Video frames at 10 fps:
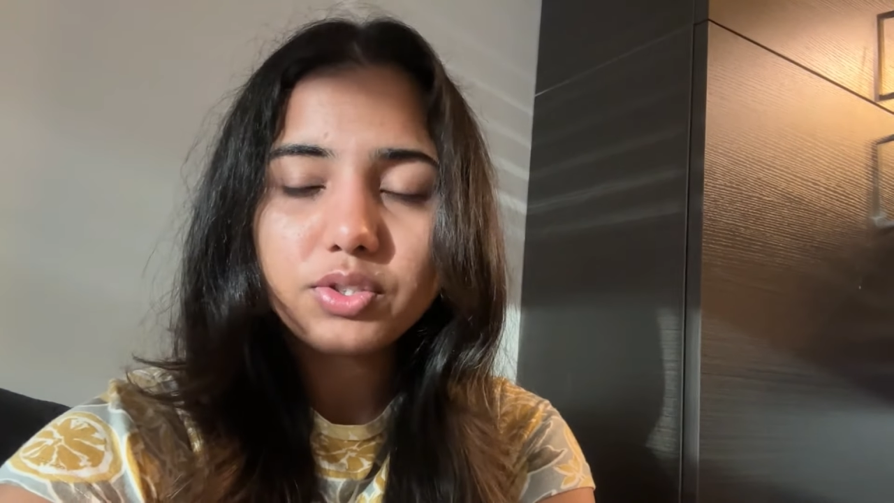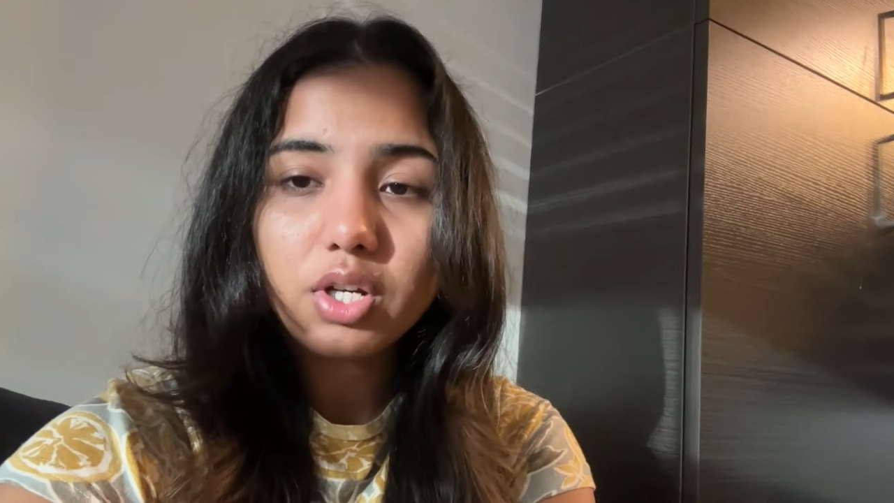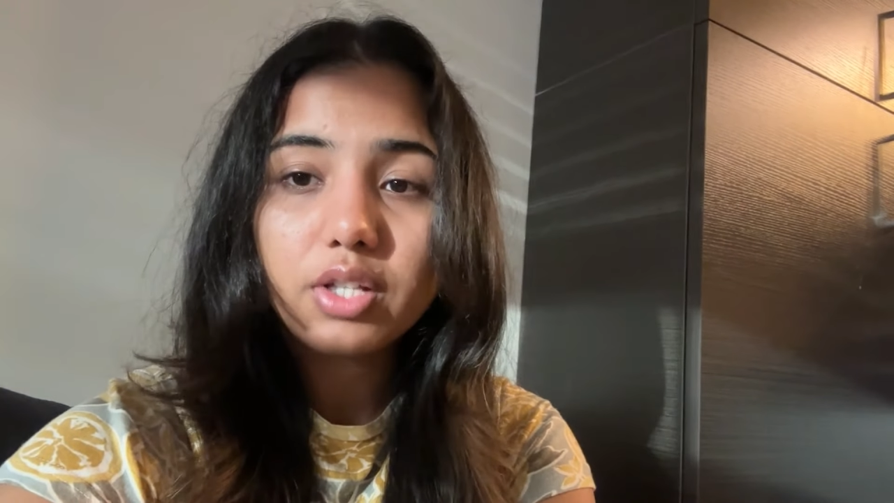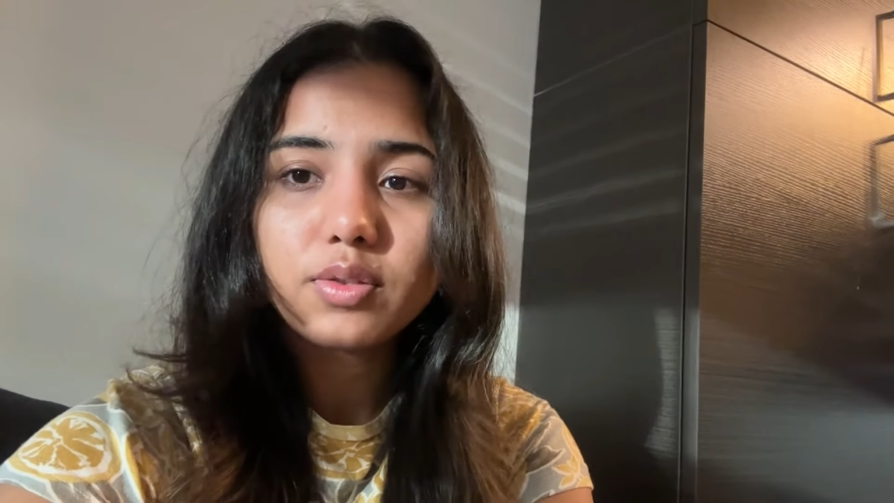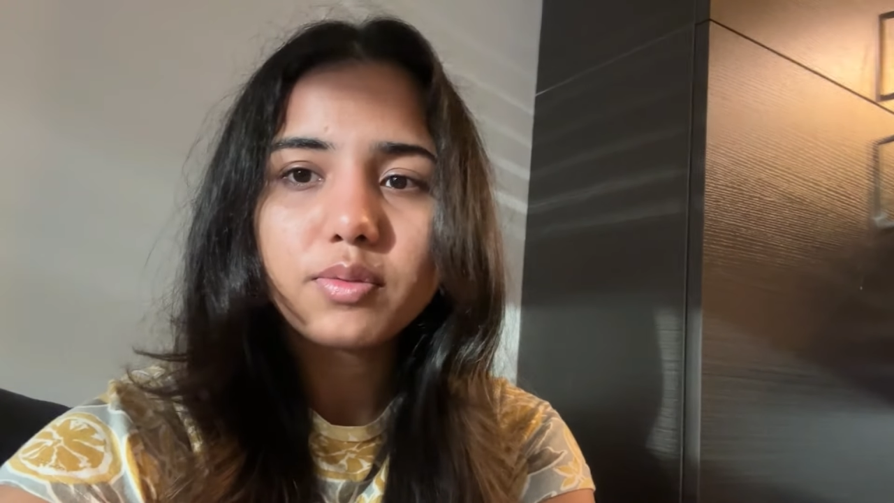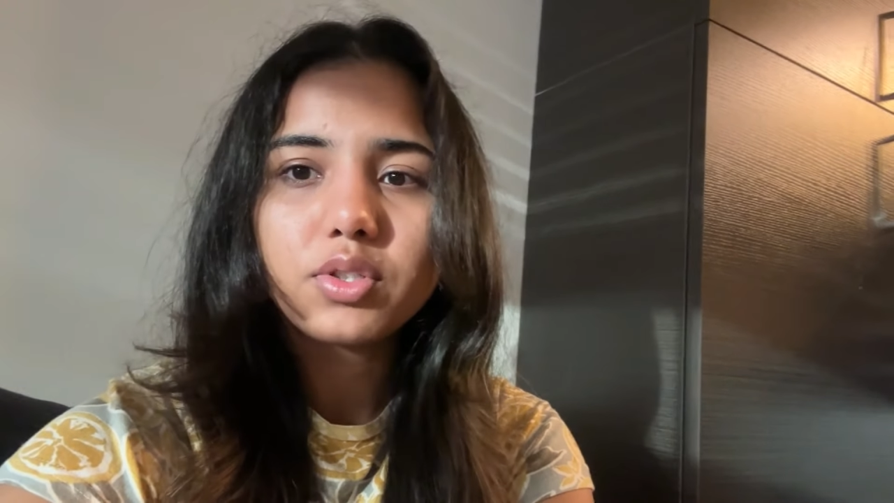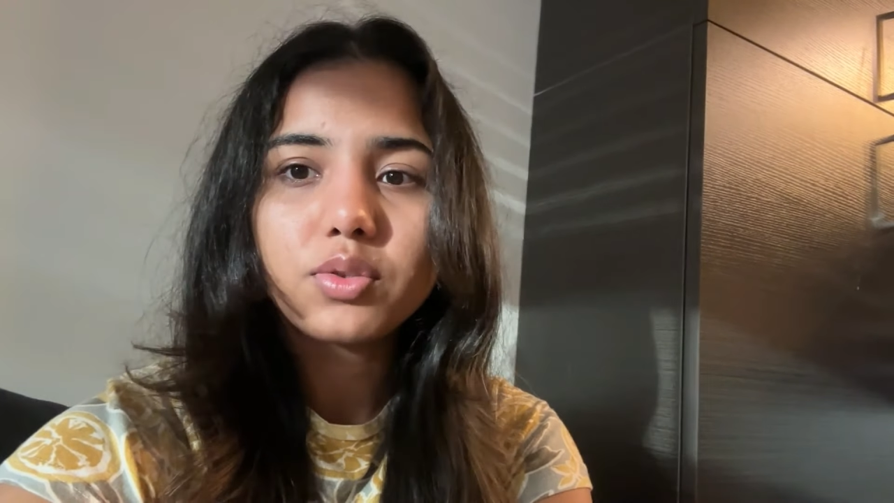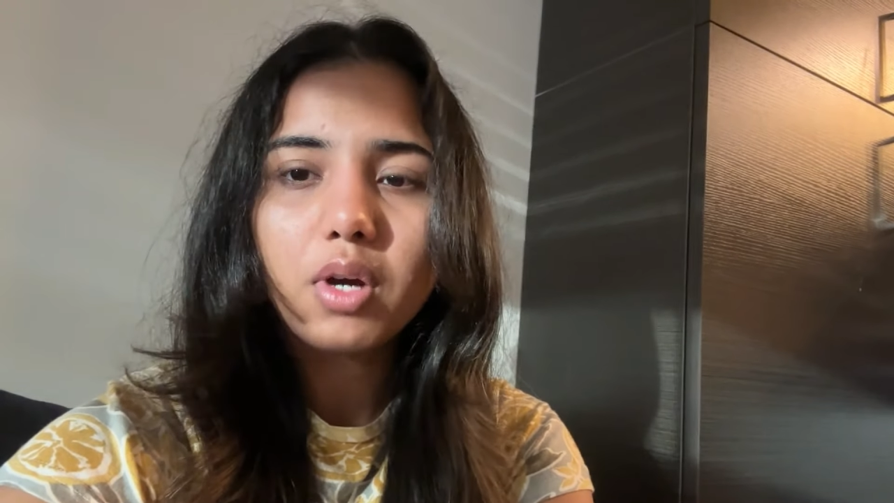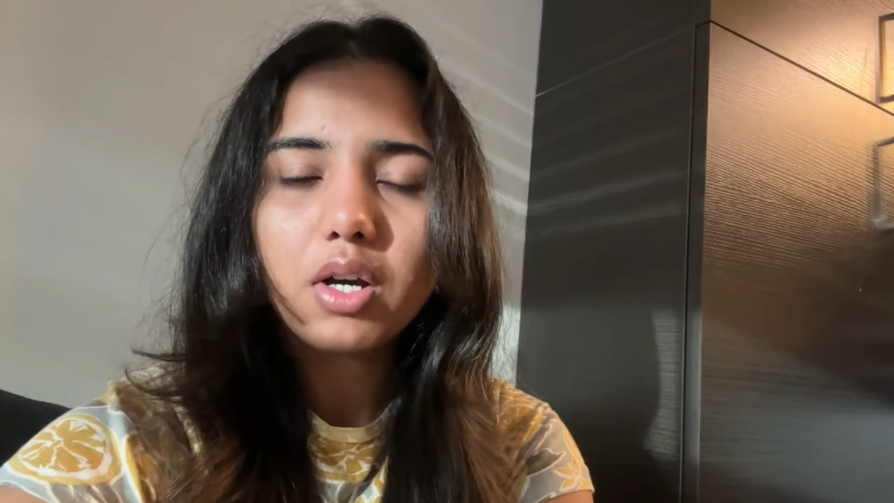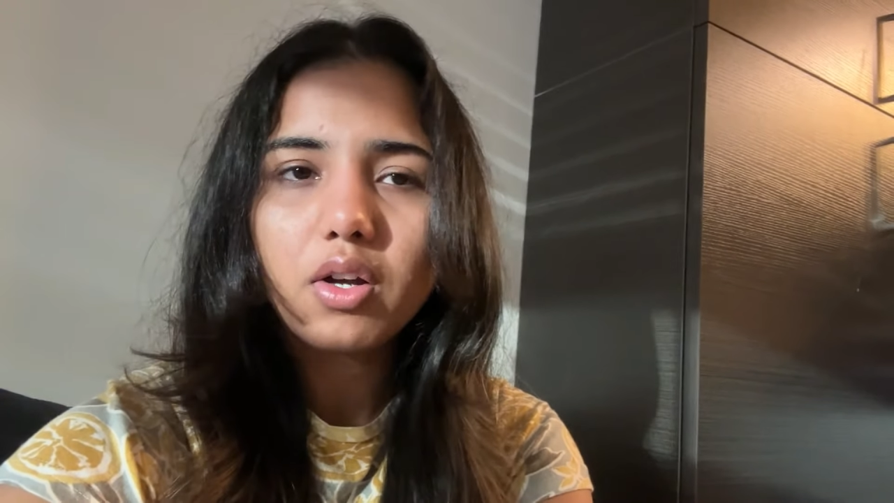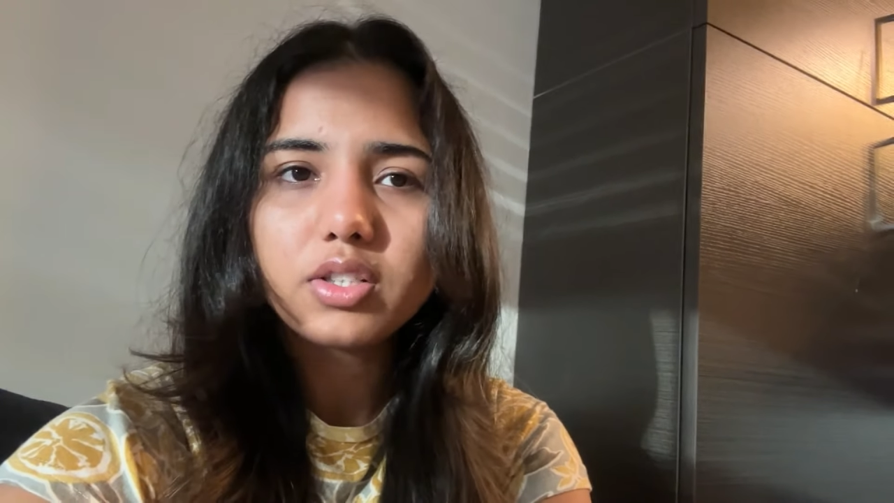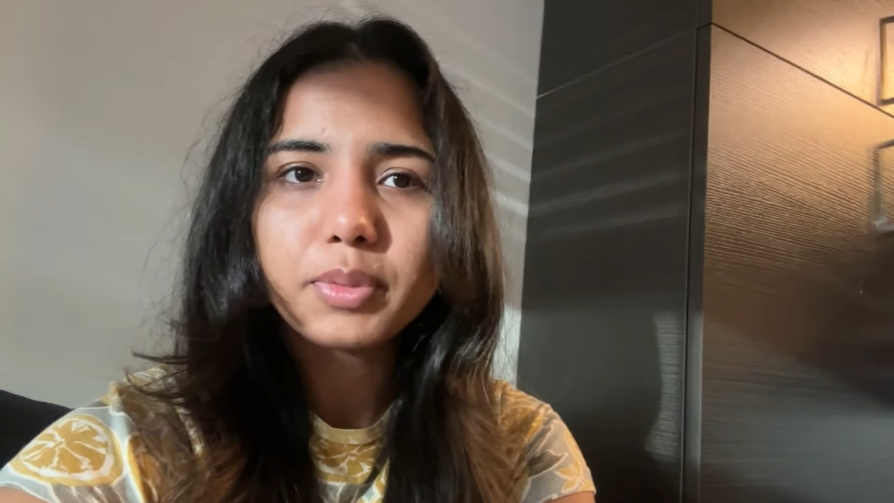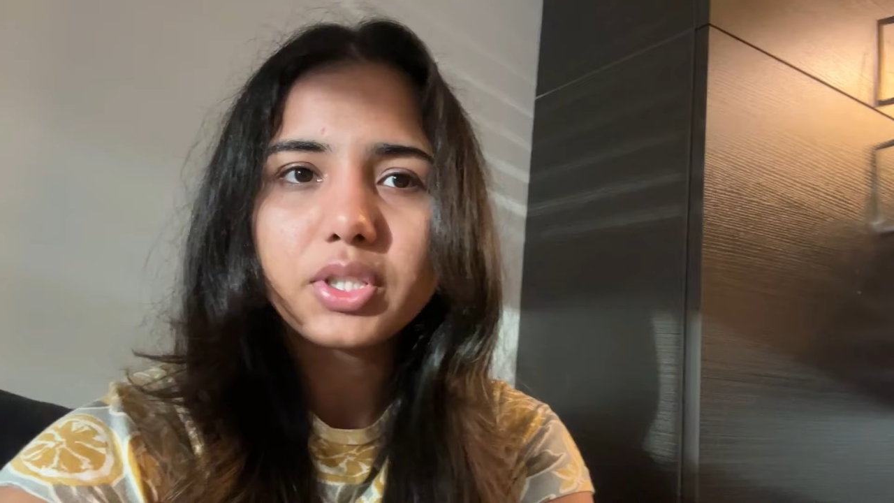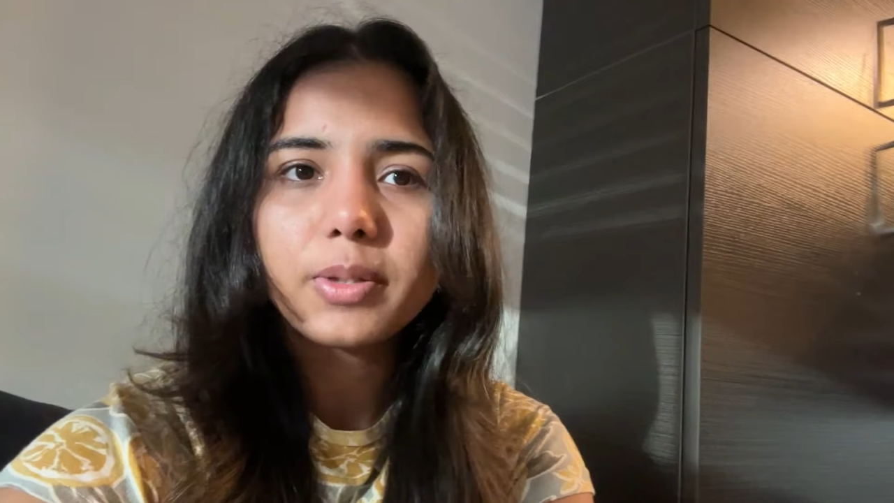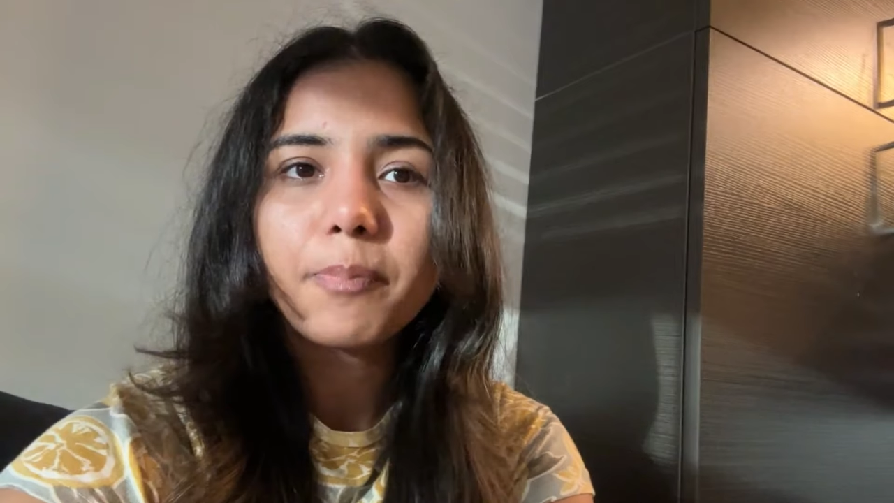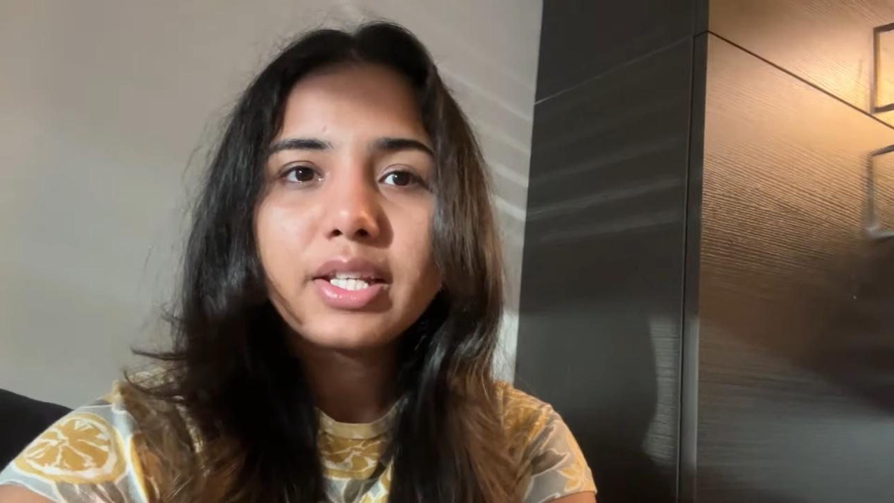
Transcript: transferred to our hospital.